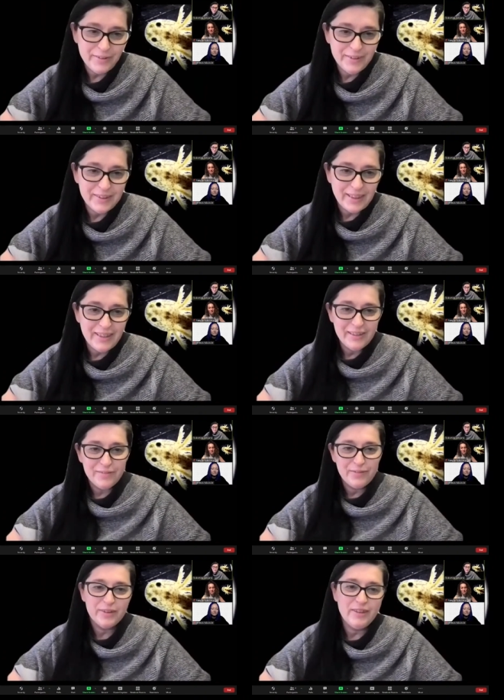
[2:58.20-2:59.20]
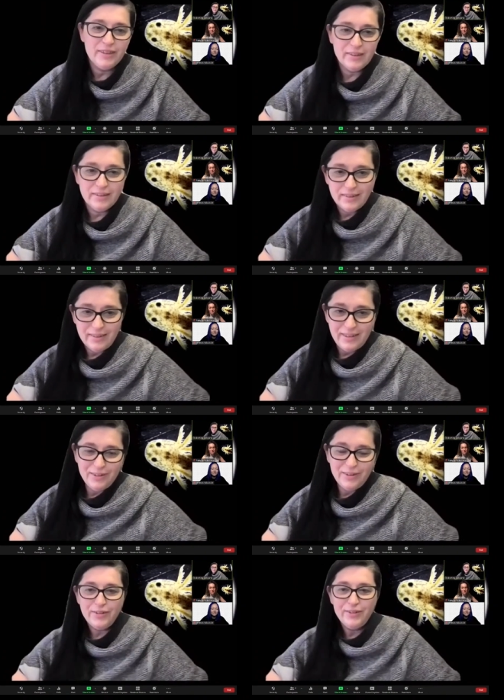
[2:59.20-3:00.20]
Natalia, for this
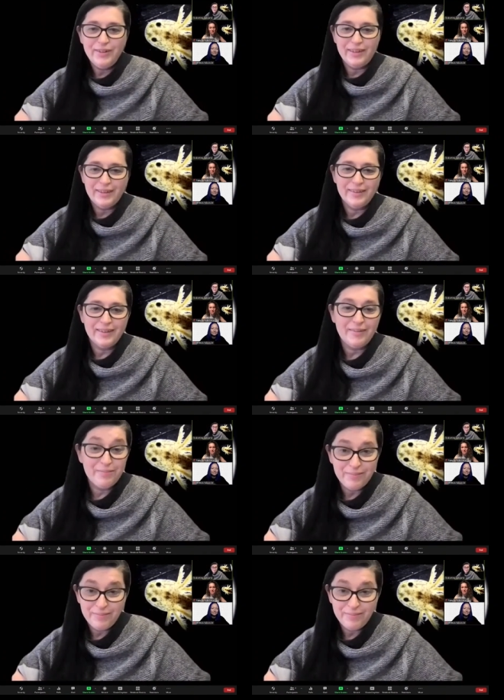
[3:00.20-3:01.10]
intro. And